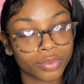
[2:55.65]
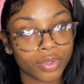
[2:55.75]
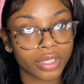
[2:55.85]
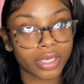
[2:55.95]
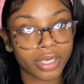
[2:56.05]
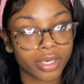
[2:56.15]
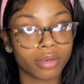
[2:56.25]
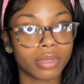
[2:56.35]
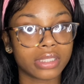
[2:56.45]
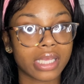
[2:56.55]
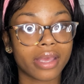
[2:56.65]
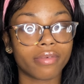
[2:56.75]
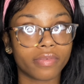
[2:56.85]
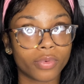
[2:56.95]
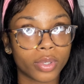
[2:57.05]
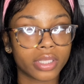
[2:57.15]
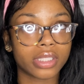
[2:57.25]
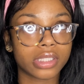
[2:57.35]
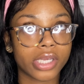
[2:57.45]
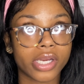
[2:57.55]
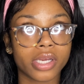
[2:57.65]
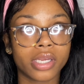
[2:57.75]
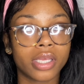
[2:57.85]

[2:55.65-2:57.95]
on their hair because I have ordered this hair